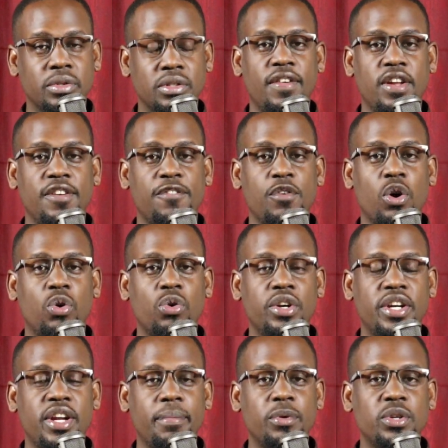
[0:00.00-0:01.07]
Even if your
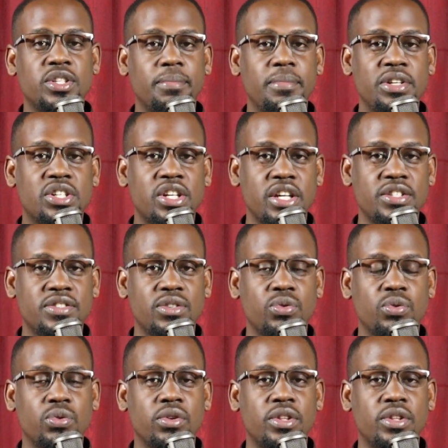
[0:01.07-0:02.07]
own deputy betrays you,